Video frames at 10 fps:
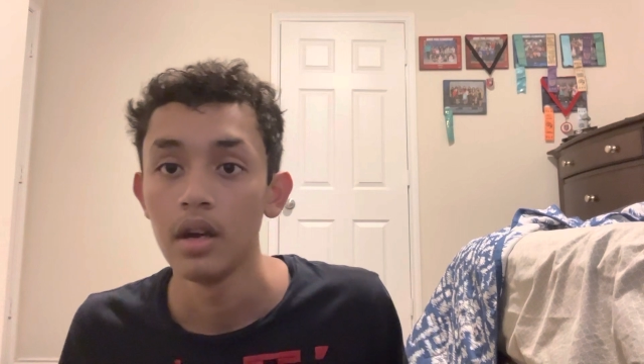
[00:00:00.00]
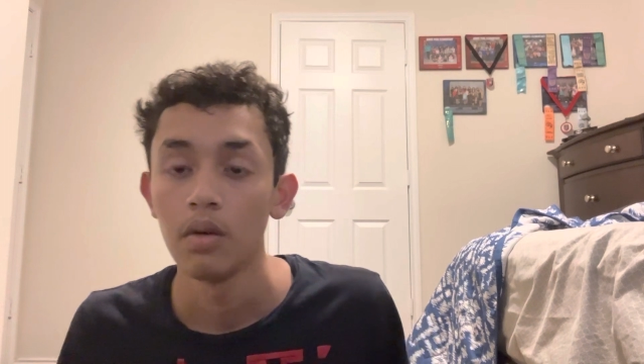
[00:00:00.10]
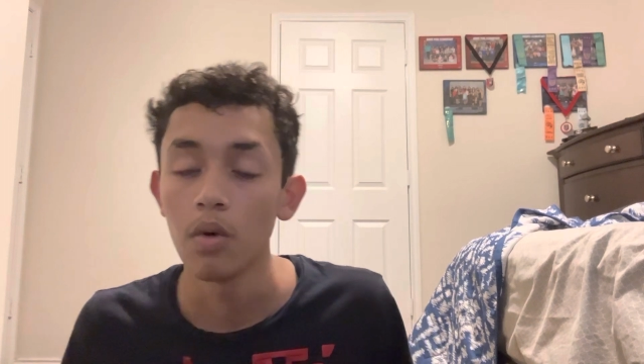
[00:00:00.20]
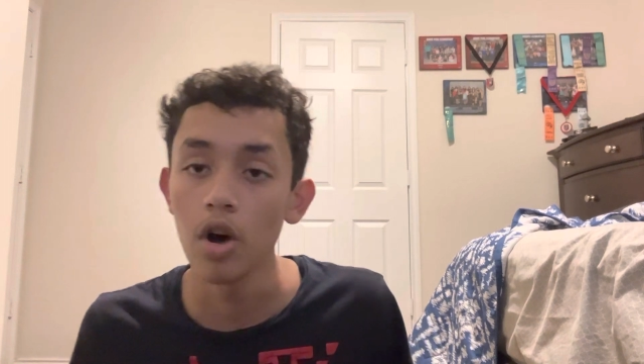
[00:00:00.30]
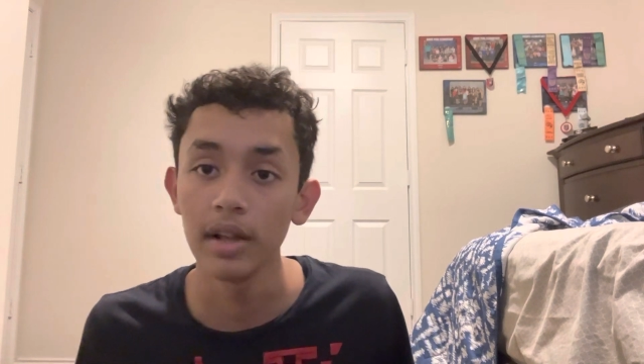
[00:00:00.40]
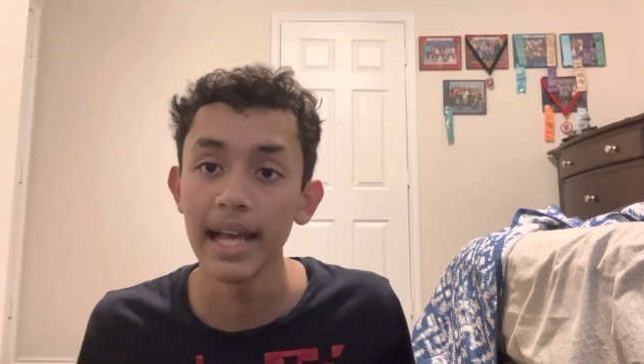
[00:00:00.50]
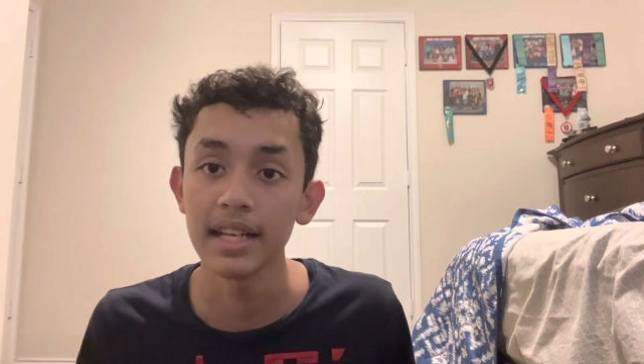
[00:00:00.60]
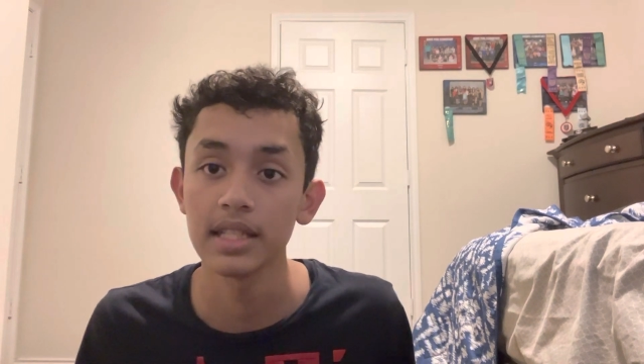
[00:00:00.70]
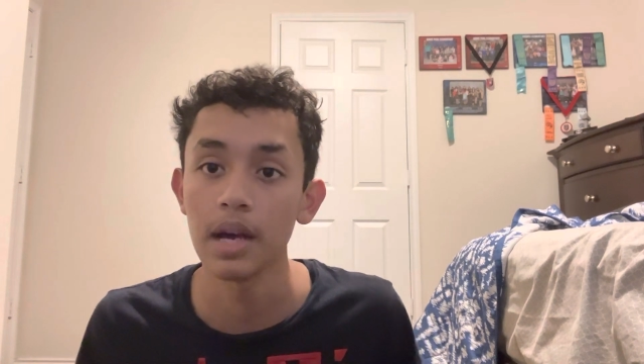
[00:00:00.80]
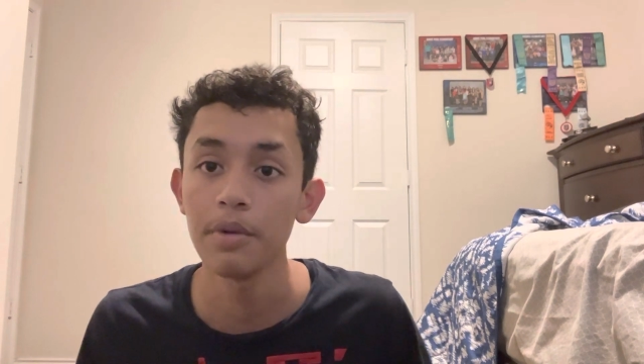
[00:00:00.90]
Well,
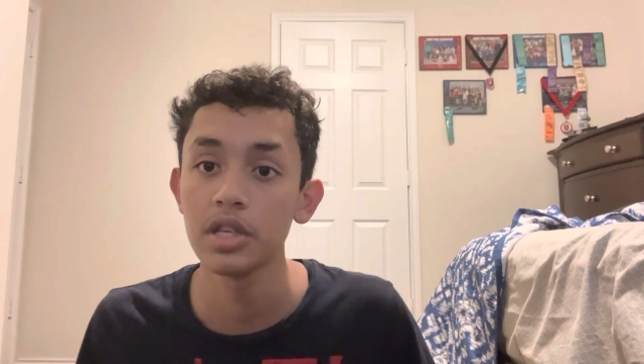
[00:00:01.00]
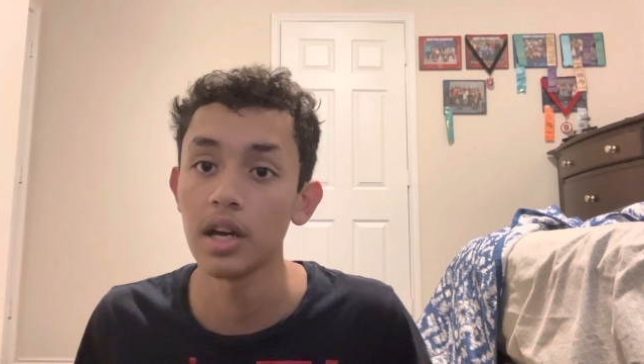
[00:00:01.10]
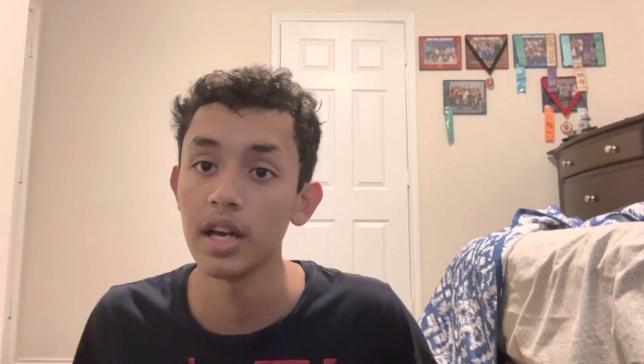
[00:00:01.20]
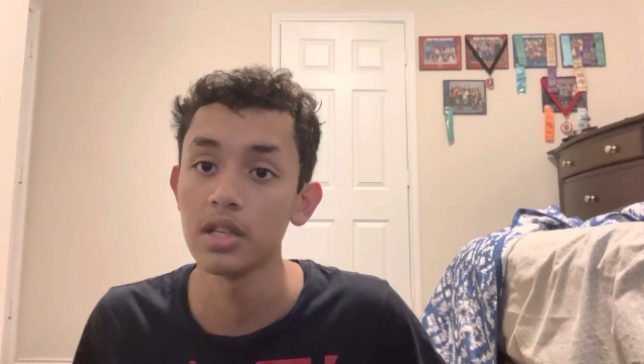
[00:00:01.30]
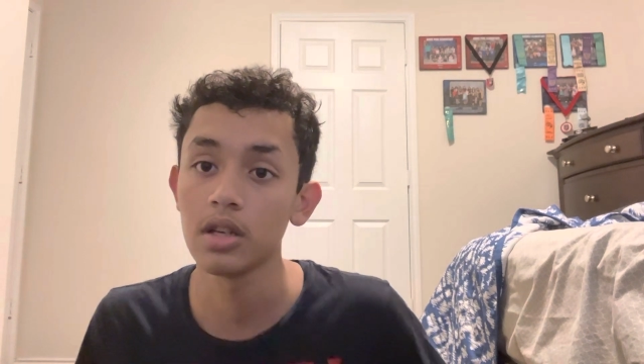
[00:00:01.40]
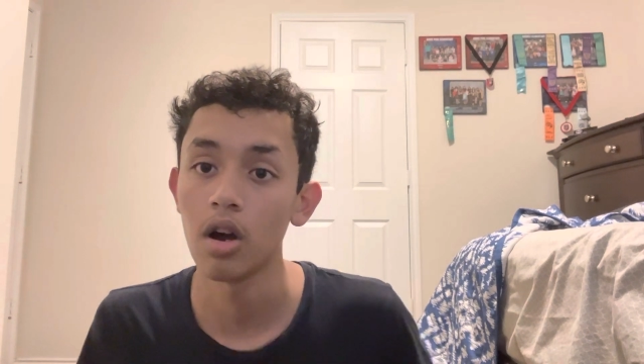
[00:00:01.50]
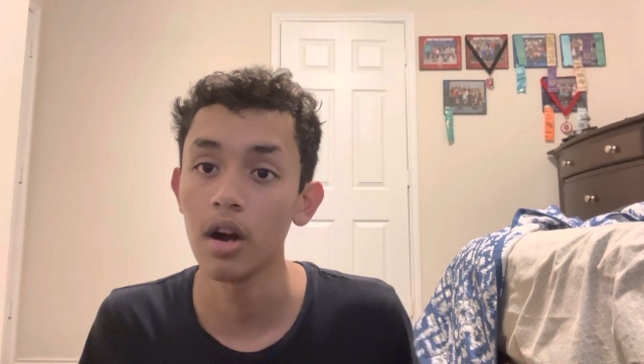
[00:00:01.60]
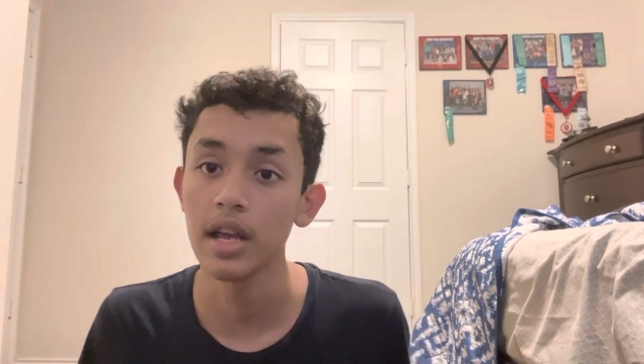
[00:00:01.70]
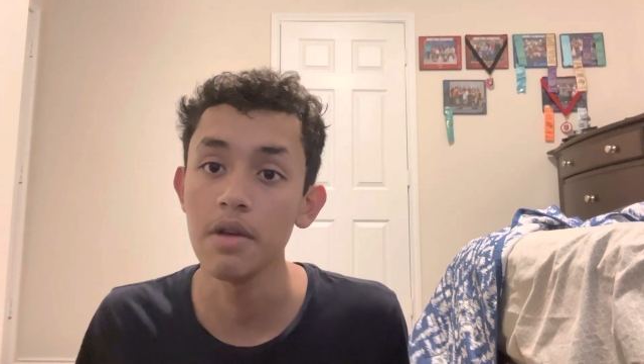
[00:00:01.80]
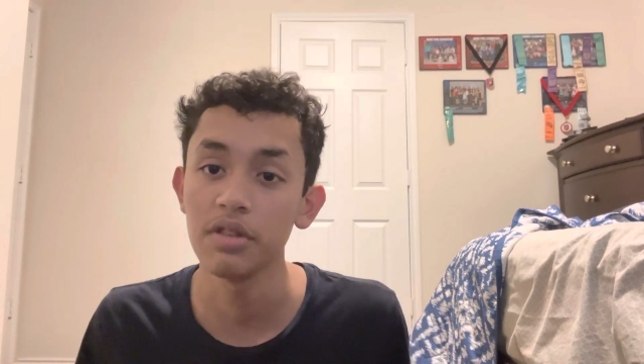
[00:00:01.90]
last time we saw his car,
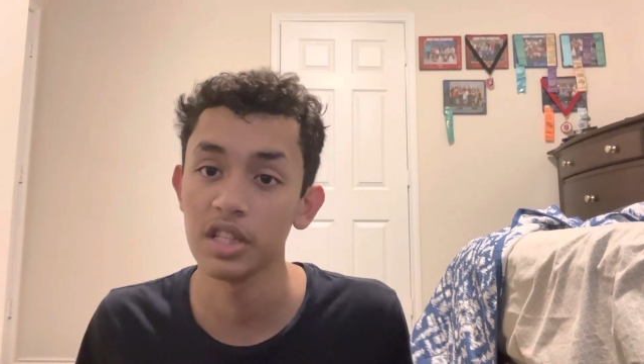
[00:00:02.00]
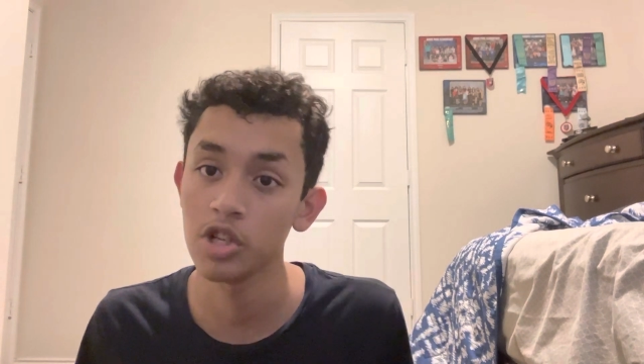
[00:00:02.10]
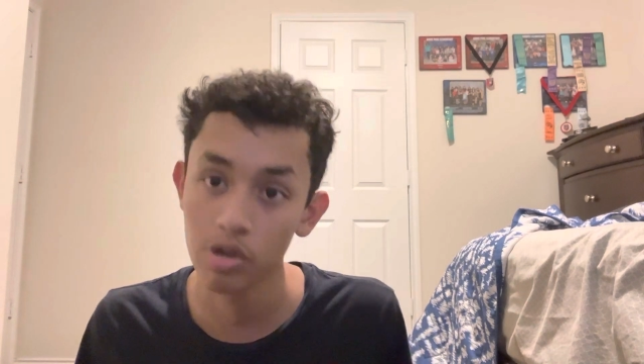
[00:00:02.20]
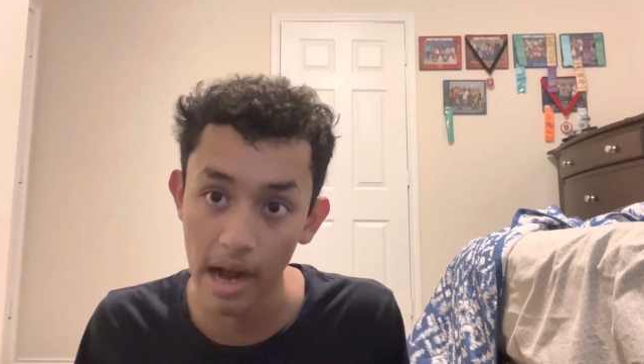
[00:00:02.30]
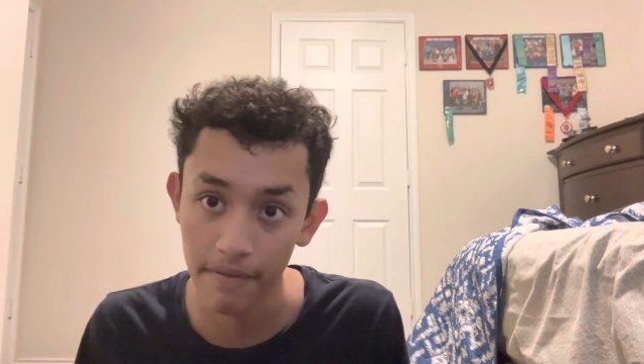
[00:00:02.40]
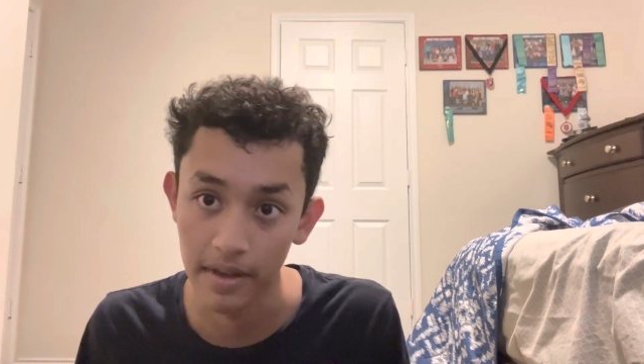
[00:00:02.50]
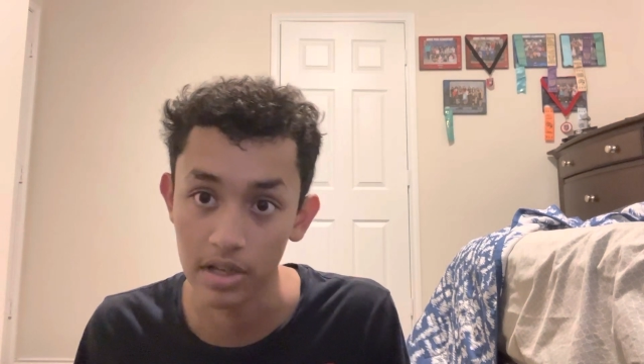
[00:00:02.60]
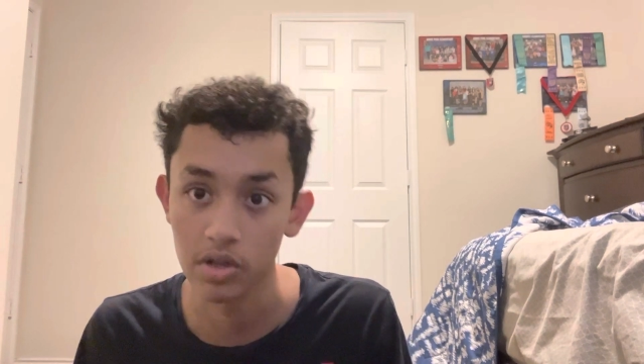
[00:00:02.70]
he was in traffic.